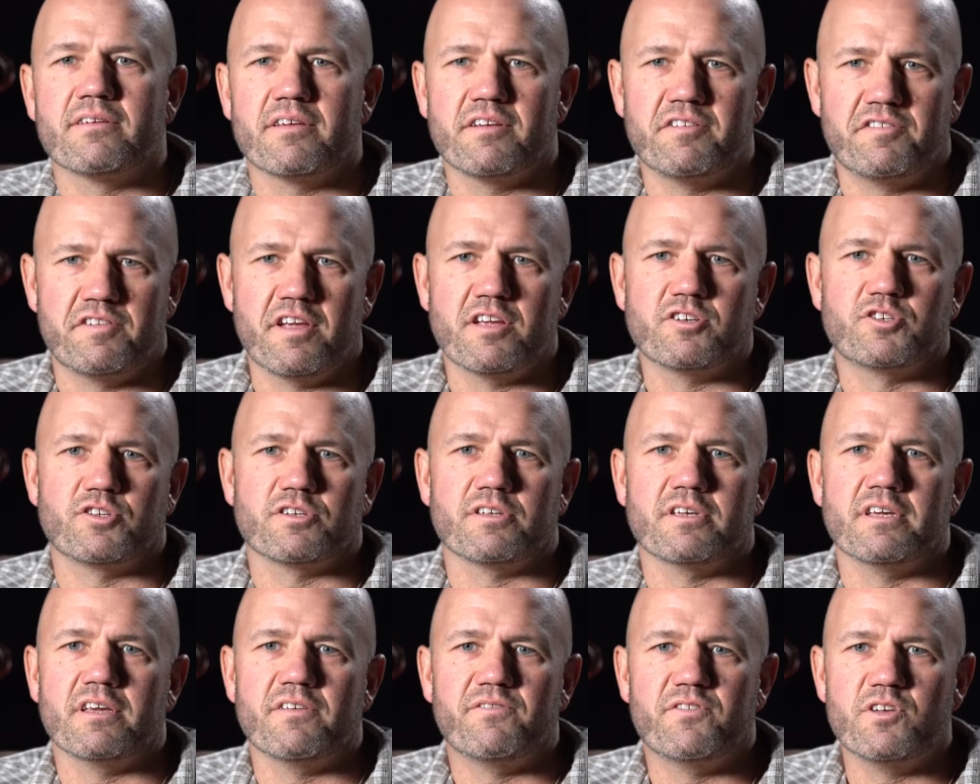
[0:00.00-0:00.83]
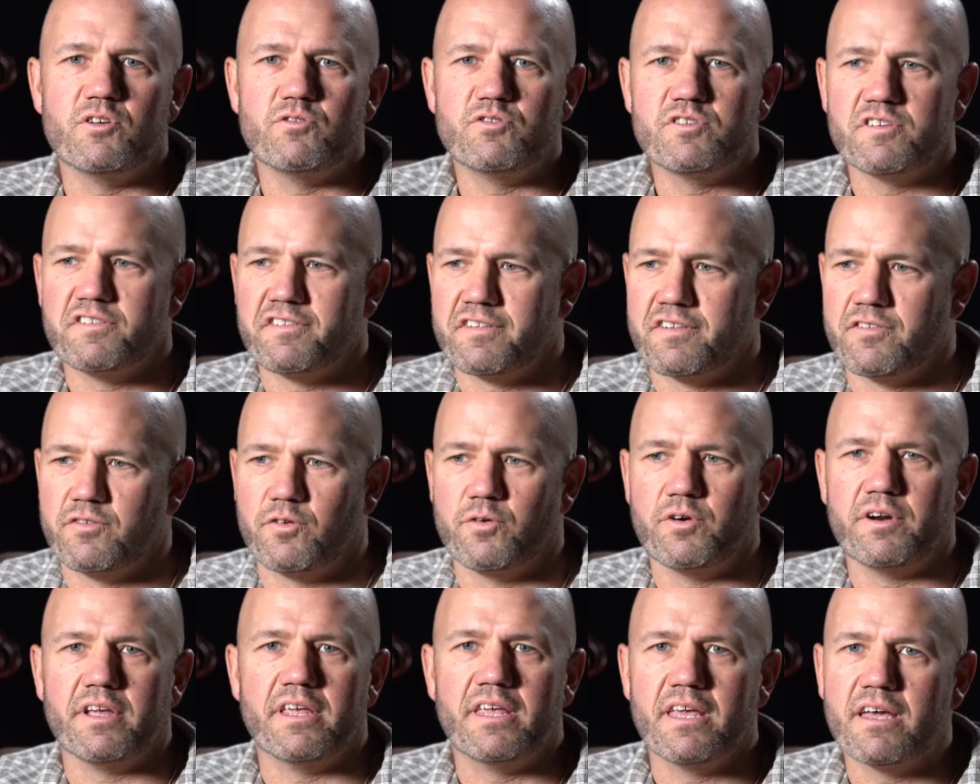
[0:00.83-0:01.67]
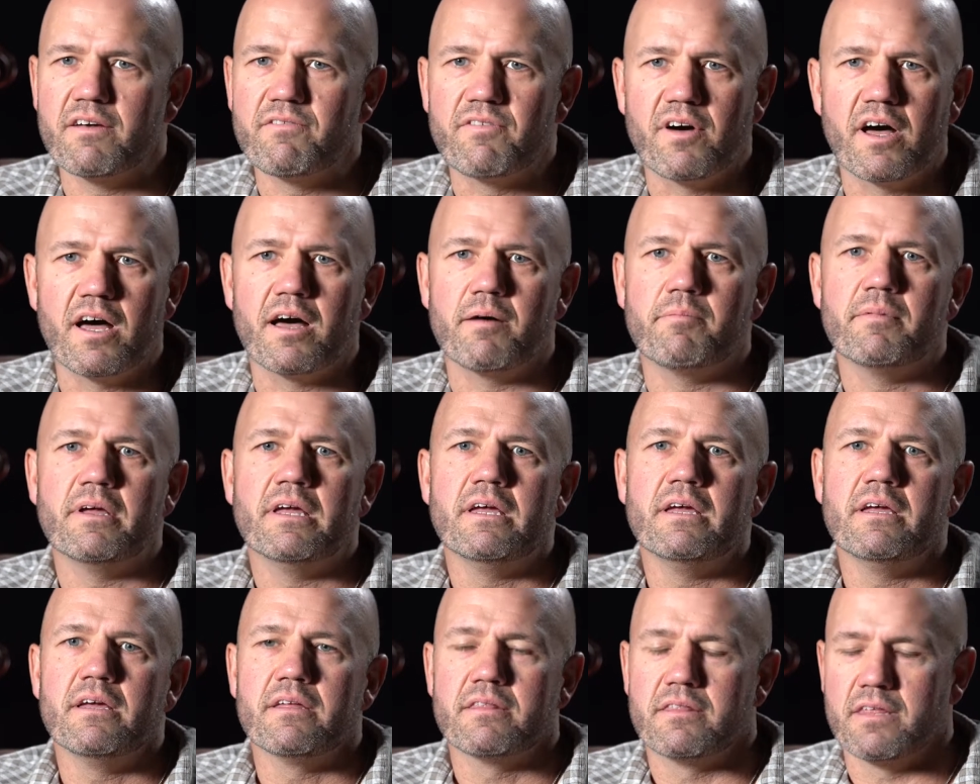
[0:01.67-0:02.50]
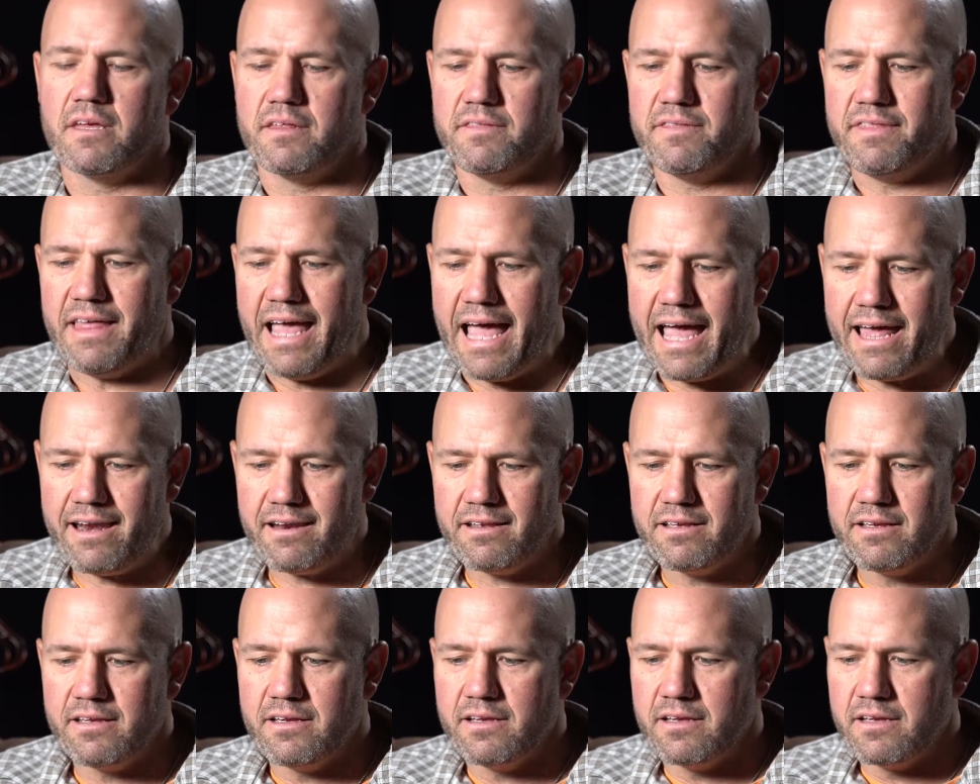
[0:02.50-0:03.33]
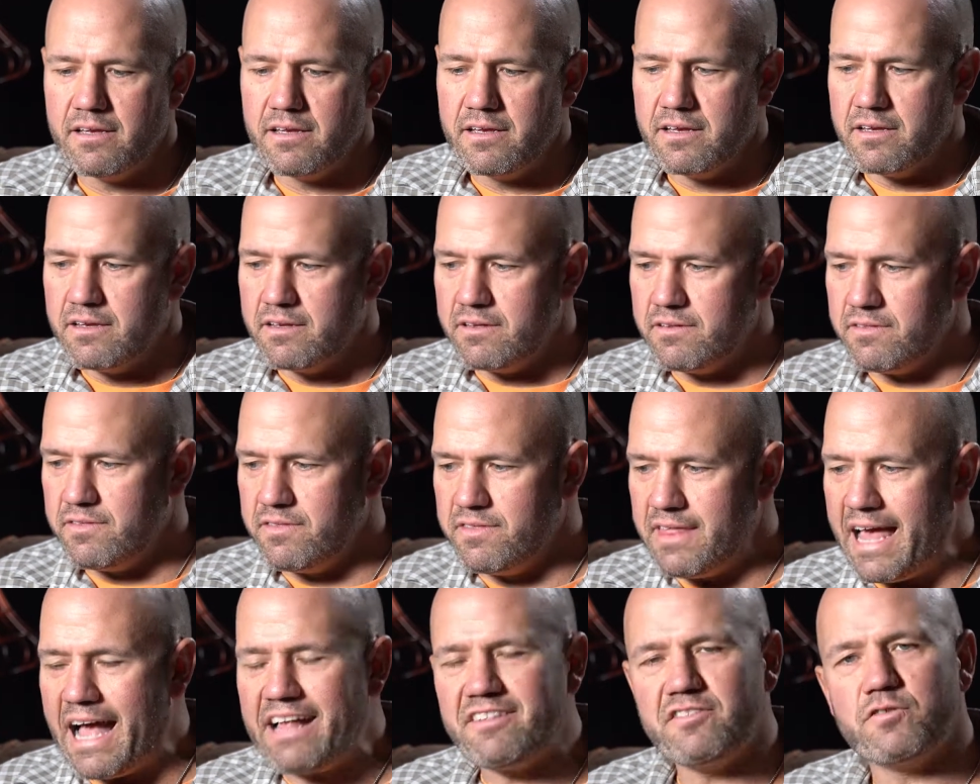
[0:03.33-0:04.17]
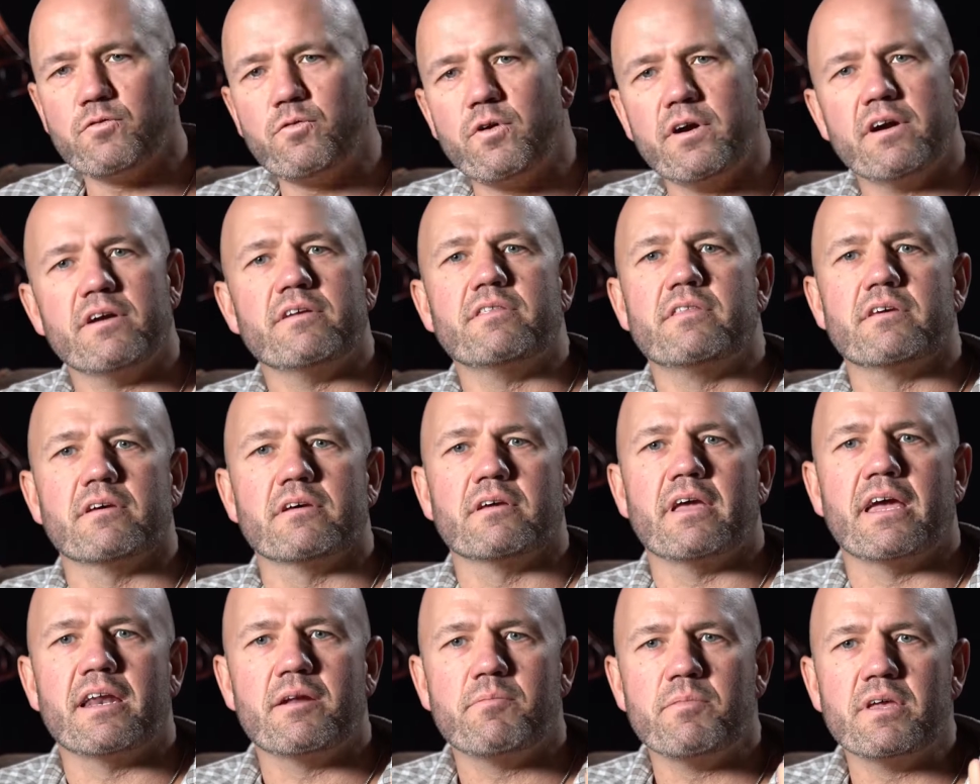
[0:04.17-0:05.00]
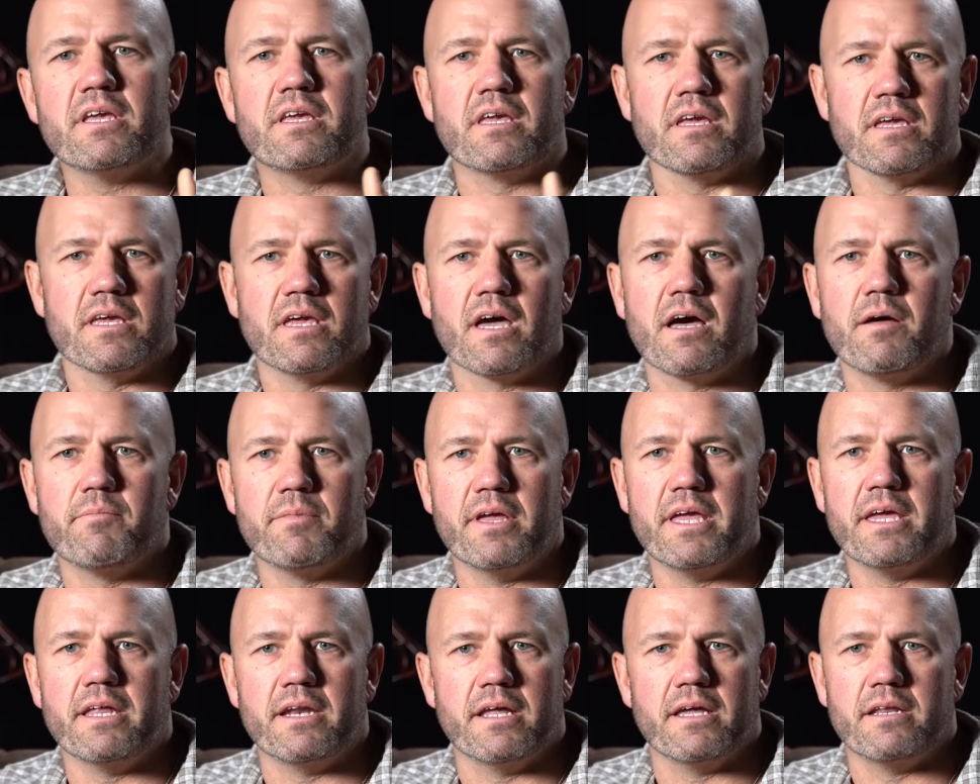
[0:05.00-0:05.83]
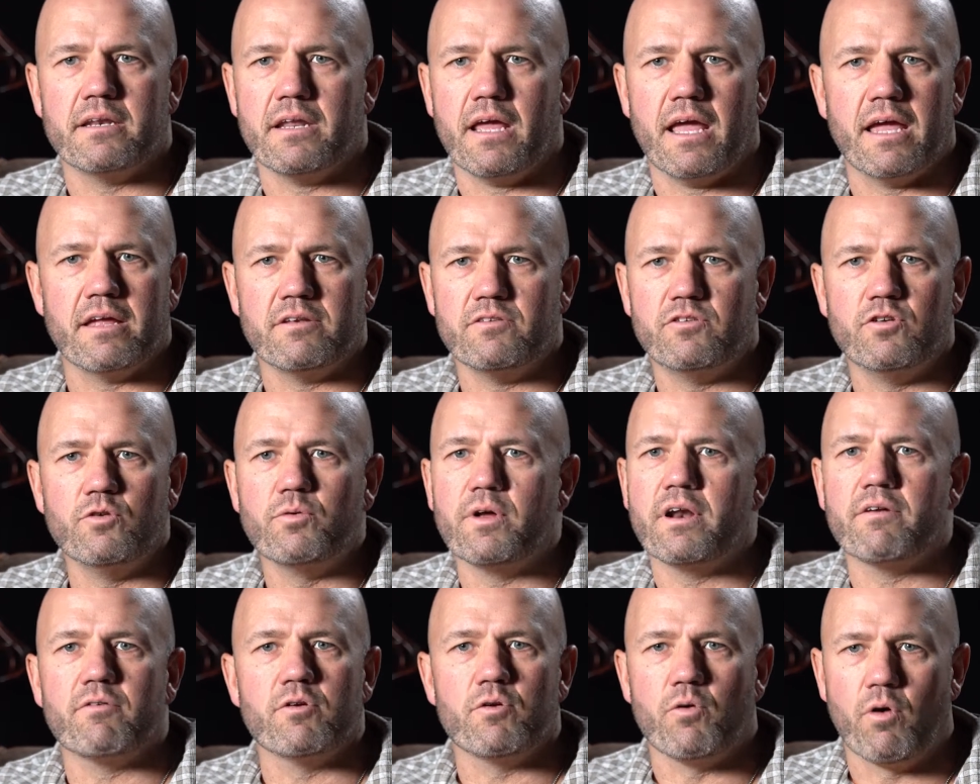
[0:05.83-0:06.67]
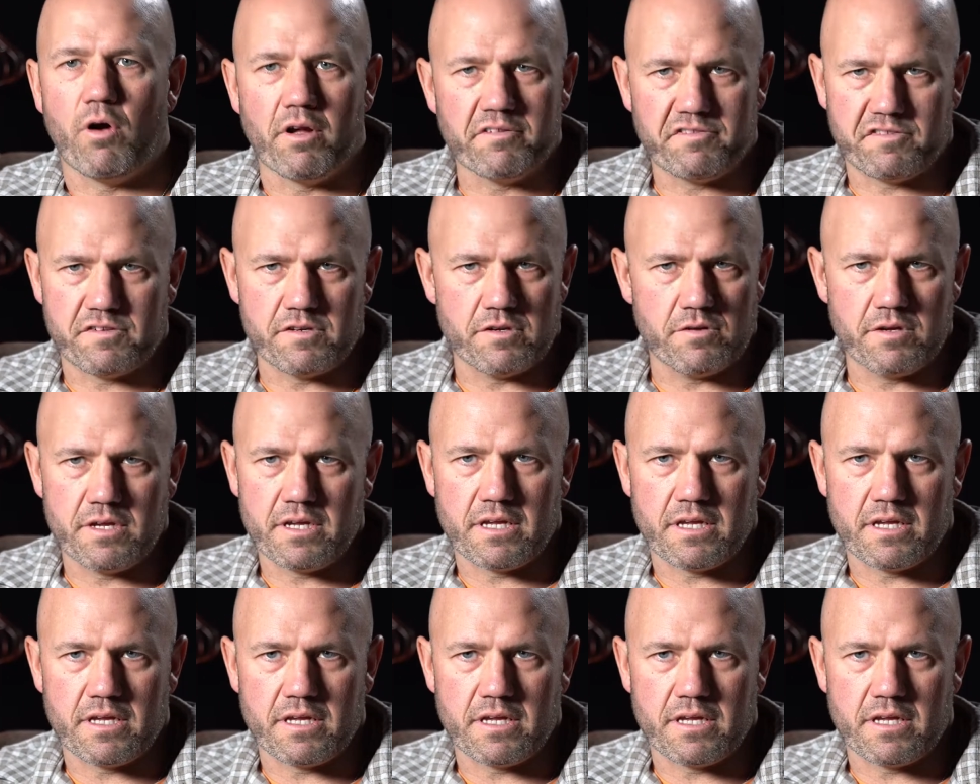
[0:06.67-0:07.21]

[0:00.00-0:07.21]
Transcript: essentially, if you just sort of give up, then that that's where the enemy can come in and, and do whatever he wants to do.